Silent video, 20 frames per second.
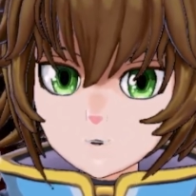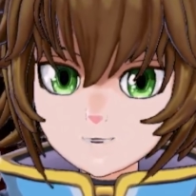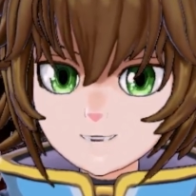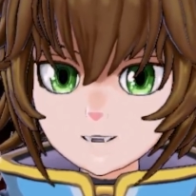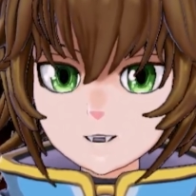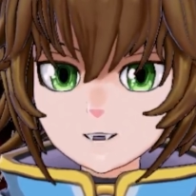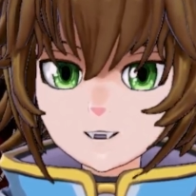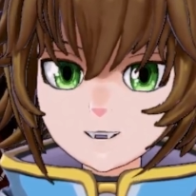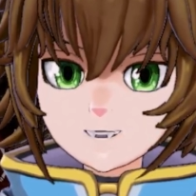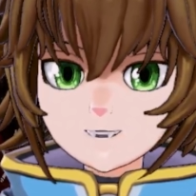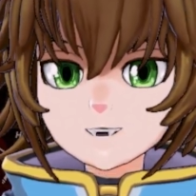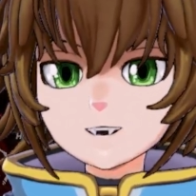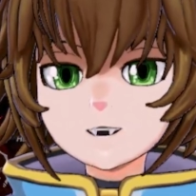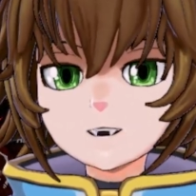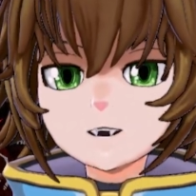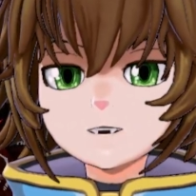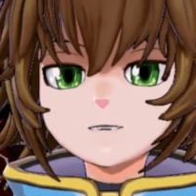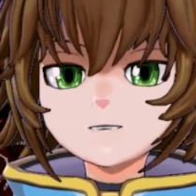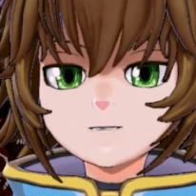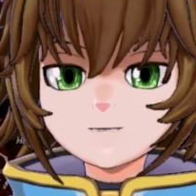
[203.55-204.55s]
So you can see
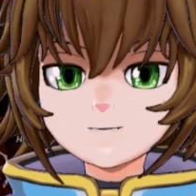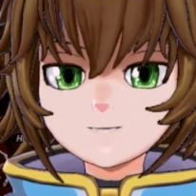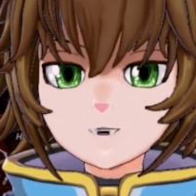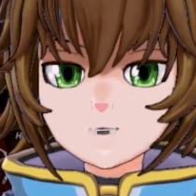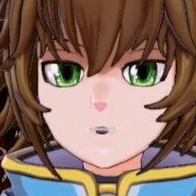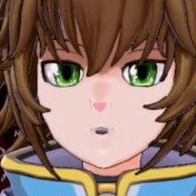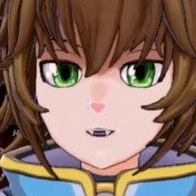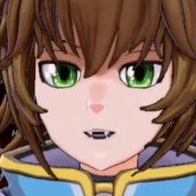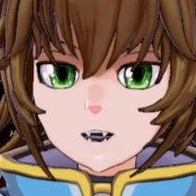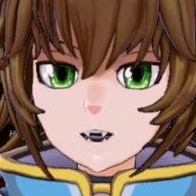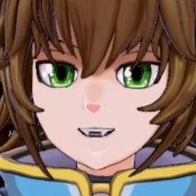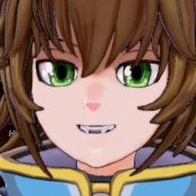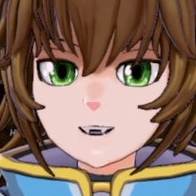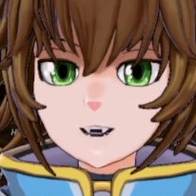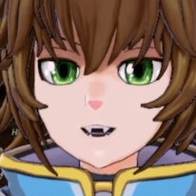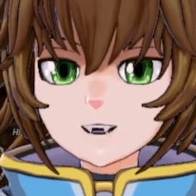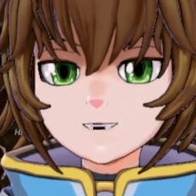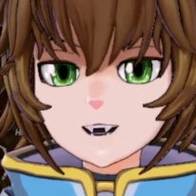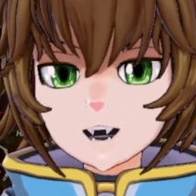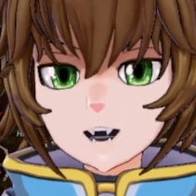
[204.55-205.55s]

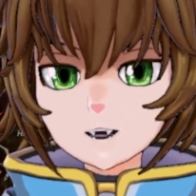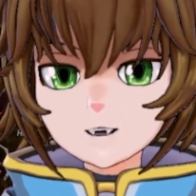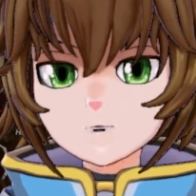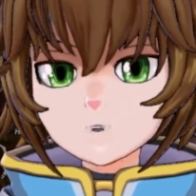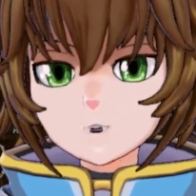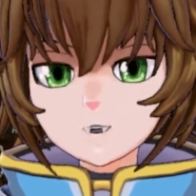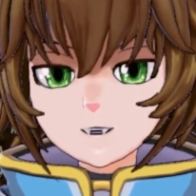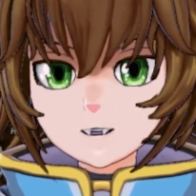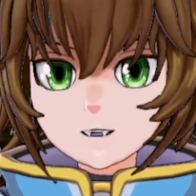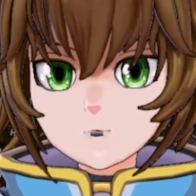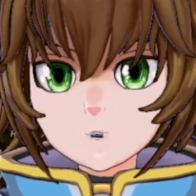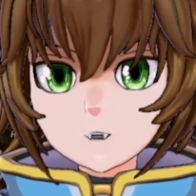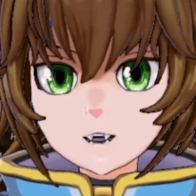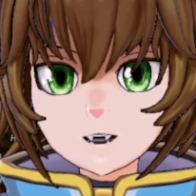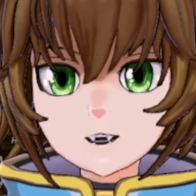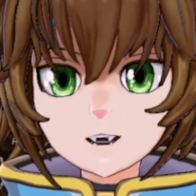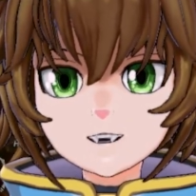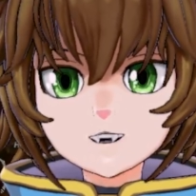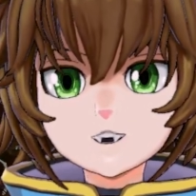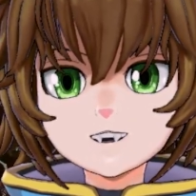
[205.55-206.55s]
how far along
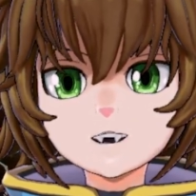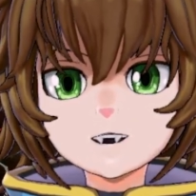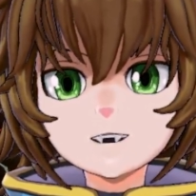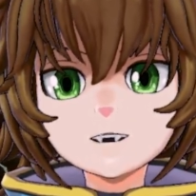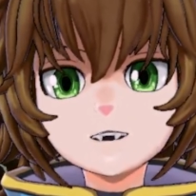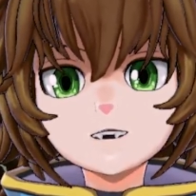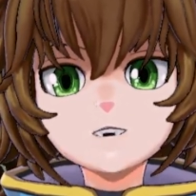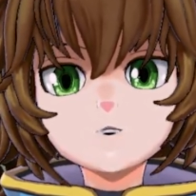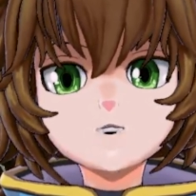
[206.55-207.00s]
the gen is,